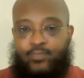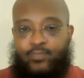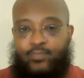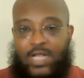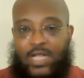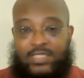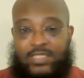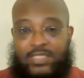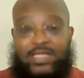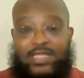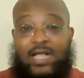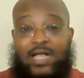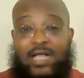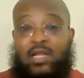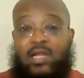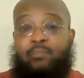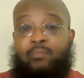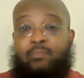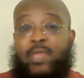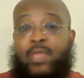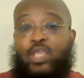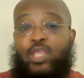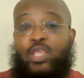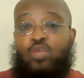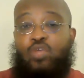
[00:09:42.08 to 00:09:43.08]
It's not going to
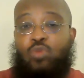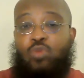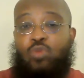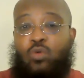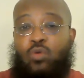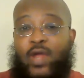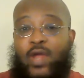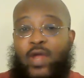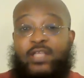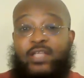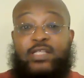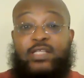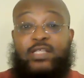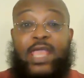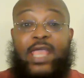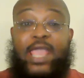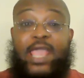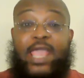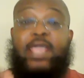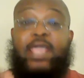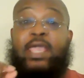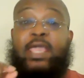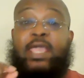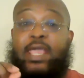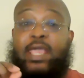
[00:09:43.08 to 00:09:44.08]
make you more righteous.
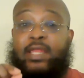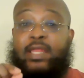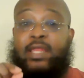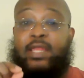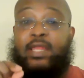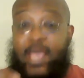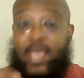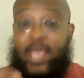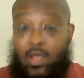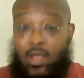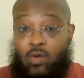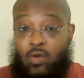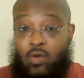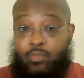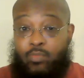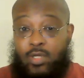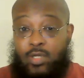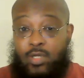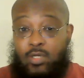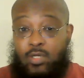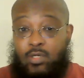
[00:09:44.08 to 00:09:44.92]
It can help,